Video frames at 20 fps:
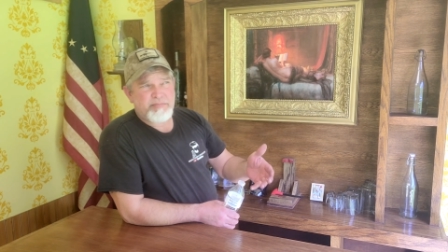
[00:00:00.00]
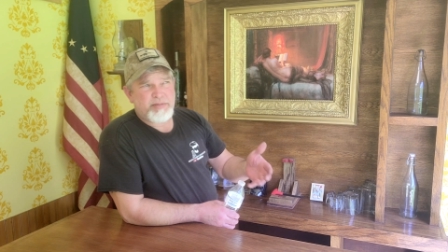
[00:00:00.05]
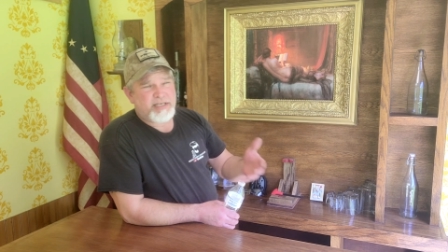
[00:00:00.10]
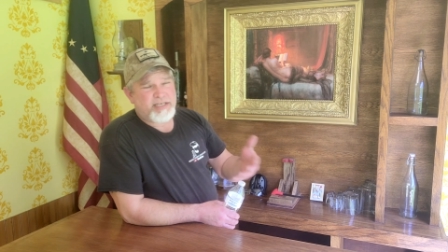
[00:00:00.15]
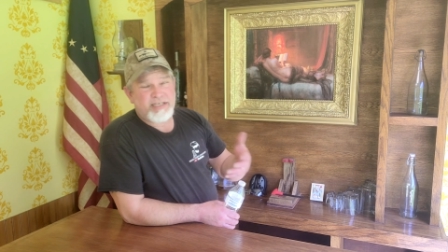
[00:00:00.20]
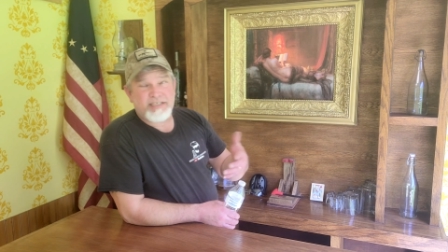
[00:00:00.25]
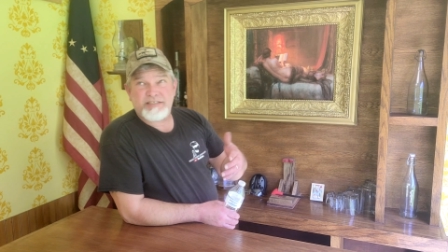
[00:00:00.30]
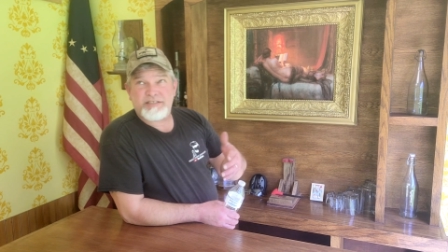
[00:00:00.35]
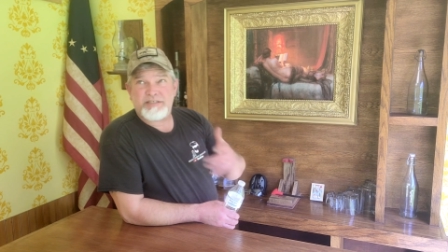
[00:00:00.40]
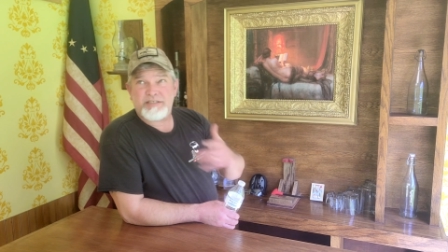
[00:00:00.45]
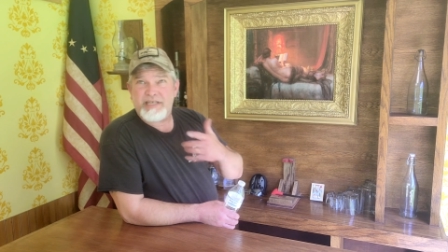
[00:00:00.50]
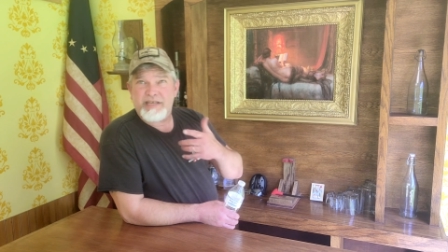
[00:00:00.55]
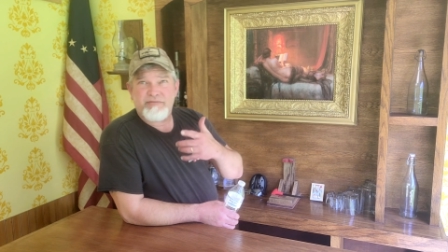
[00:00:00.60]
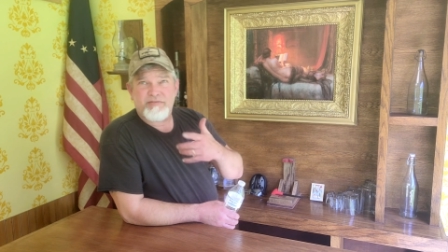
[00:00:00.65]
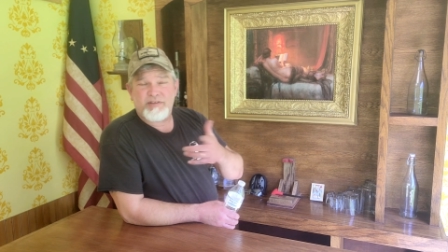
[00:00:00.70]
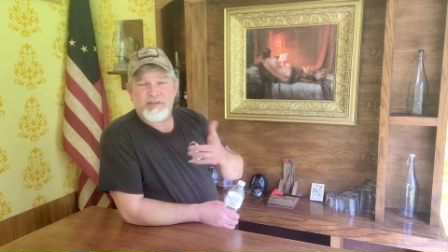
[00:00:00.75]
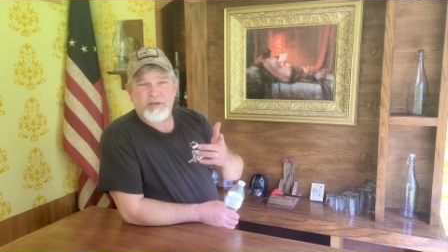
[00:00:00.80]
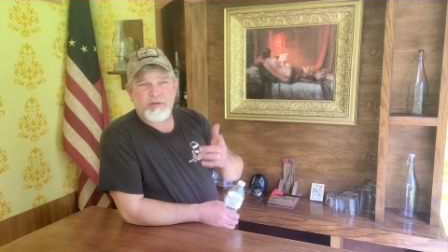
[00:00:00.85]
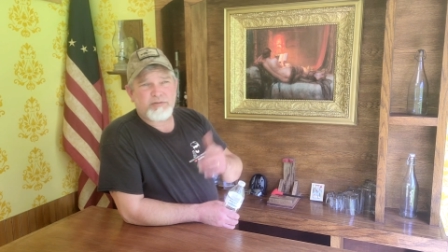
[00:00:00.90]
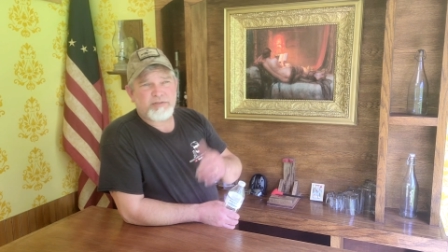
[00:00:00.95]
because
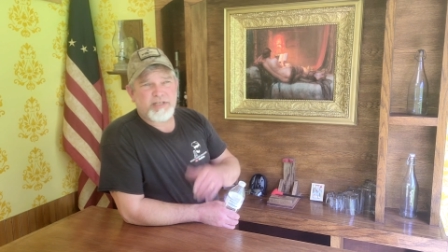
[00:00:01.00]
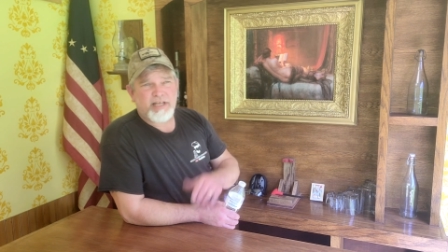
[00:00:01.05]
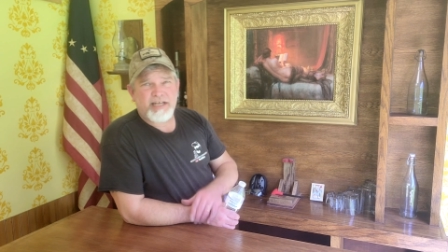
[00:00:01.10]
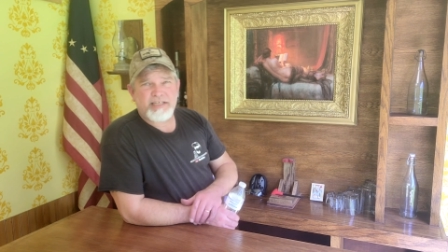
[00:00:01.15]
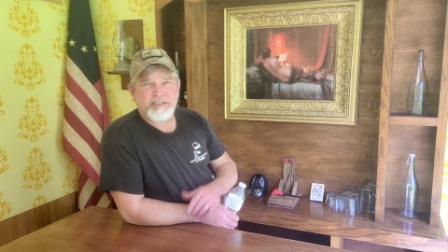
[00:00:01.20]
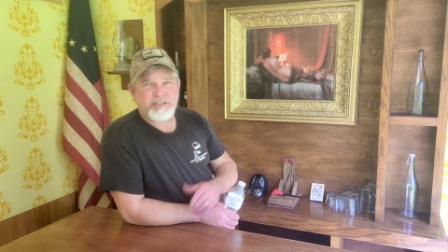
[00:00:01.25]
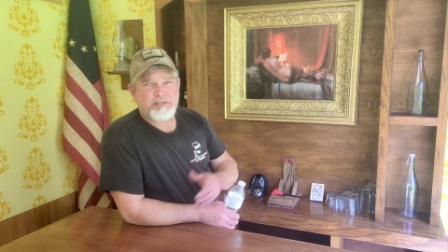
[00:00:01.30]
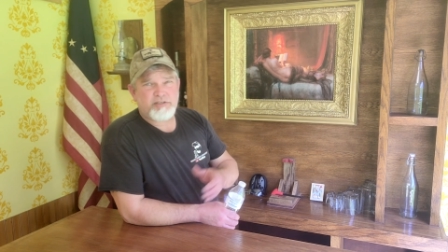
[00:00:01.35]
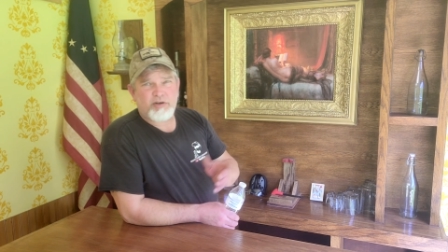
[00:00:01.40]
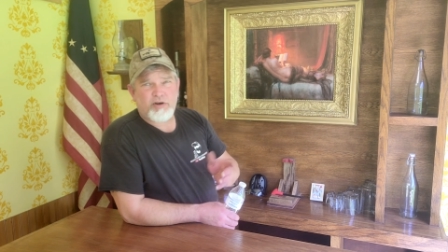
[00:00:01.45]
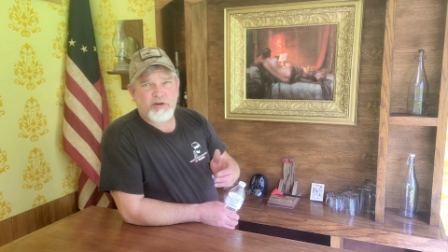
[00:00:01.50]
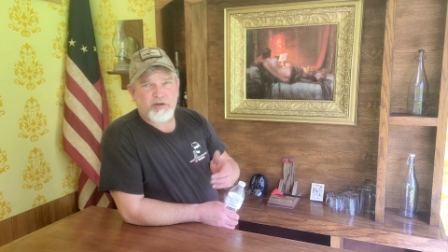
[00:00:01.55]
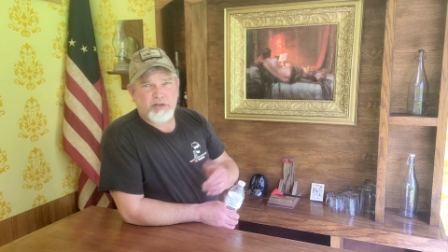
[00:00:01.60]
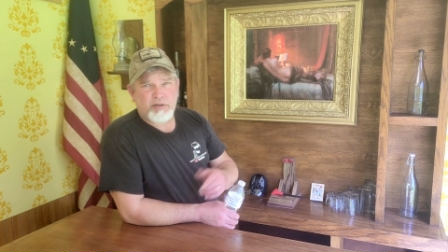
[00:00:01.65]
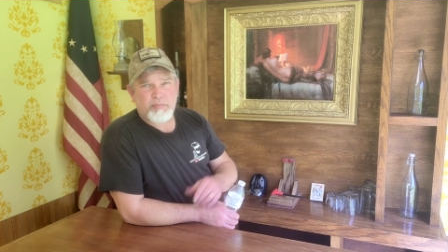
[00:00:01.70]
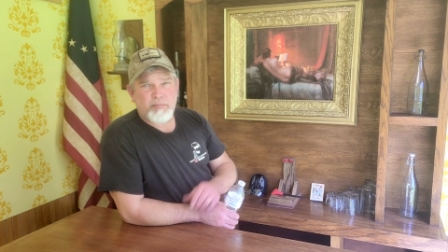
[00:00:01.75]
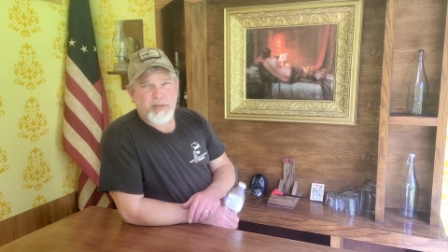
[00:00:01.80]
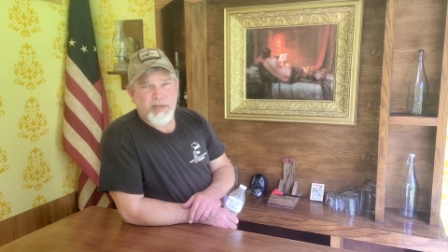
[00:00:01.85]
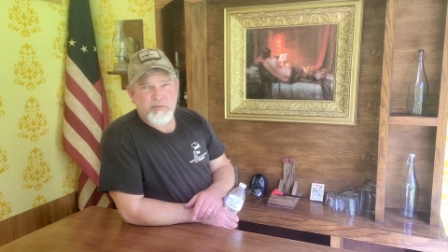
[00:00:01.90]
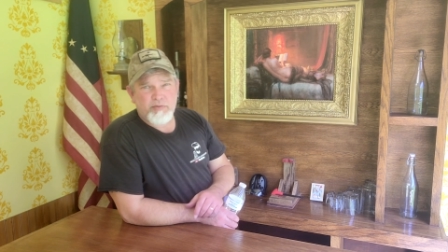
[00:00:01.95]
even those lights, it's hard to
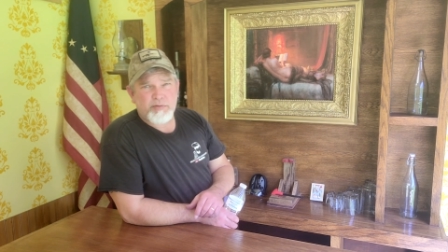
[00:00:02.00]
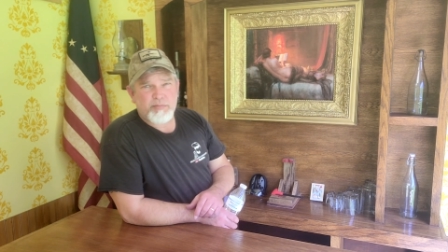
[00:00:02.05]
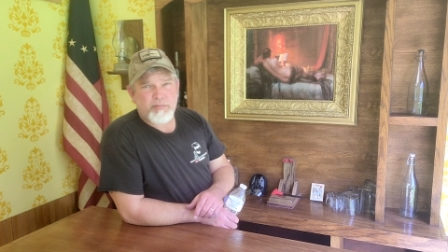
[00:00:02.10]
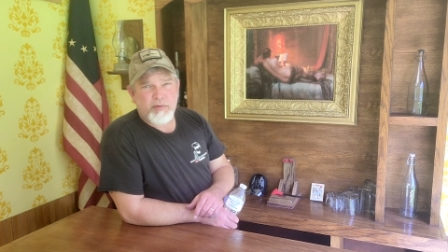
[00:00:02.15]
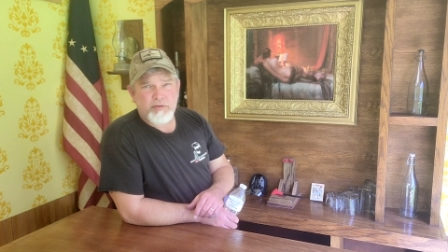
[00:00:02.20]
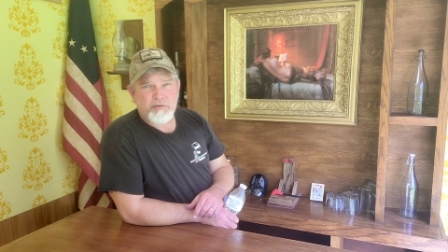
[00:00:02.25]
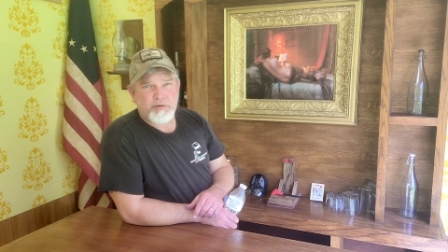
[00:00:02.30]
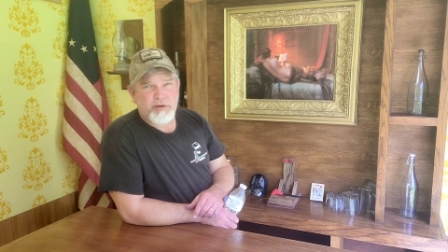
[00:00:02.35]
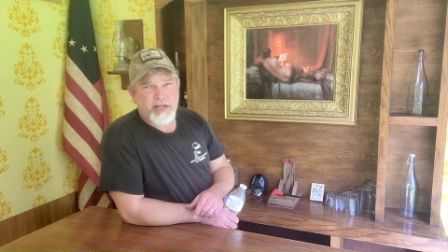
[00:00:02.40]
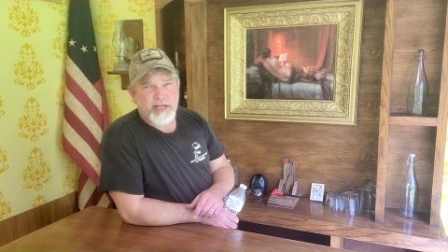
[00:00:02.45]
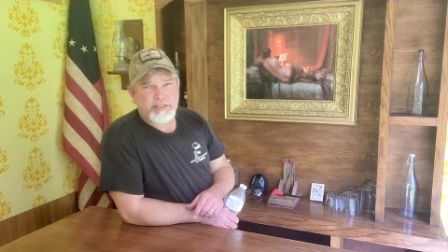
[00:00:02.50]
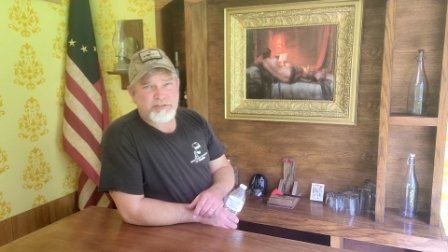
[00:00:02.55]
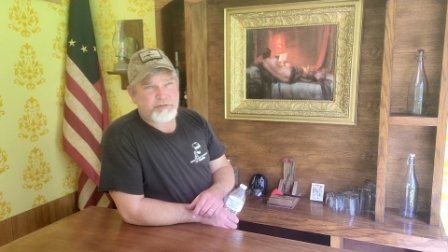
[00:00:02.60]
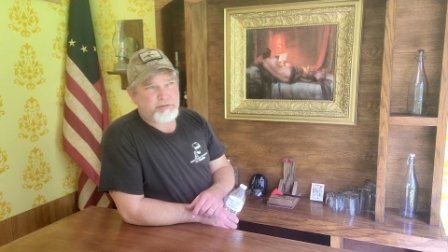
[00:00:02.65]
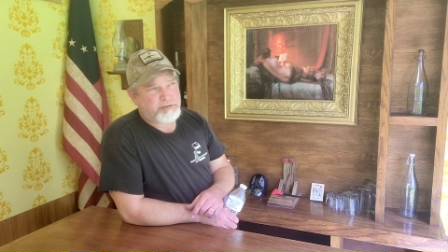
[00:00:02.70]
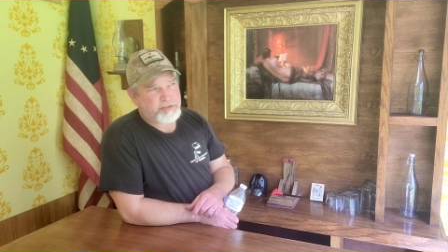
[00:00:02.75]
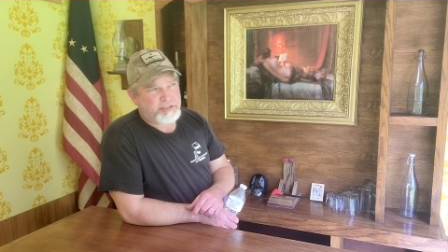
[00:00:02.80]
compete with Mother Nature.